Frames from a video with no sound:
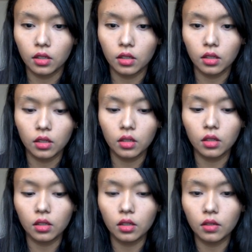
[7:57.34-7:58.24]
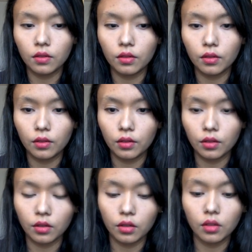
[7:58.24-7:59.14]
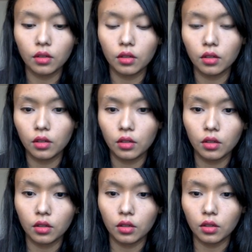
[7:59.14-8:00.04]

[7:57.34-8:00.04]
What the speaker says: (silence)